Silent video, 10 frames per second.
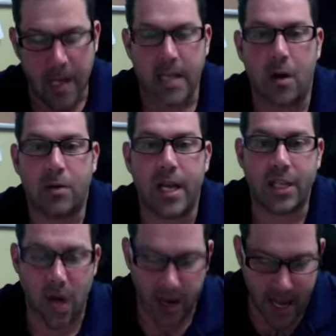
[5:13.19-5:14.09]
Now,
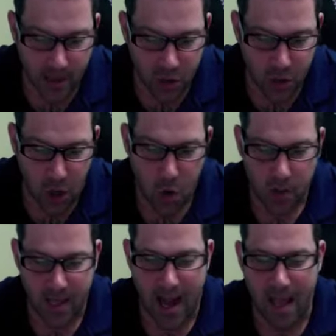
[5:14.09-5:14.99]
Desjardins showed
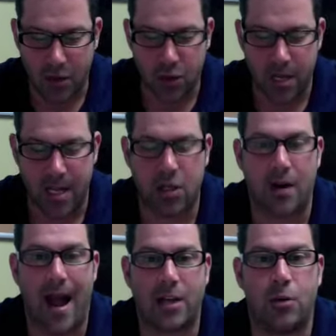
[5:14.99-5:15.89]
that estrogen
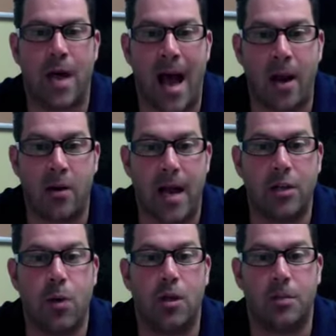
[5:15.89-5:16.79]
interacts with iron
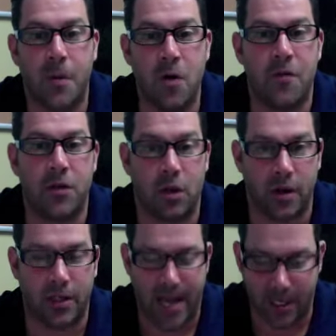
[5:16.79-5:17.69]
as well as P U F As or
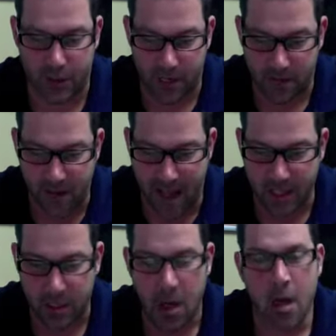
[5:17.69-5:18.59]
unsaturated
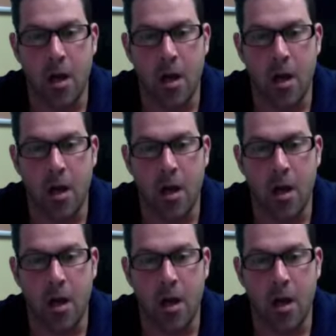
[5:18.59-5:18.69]
fats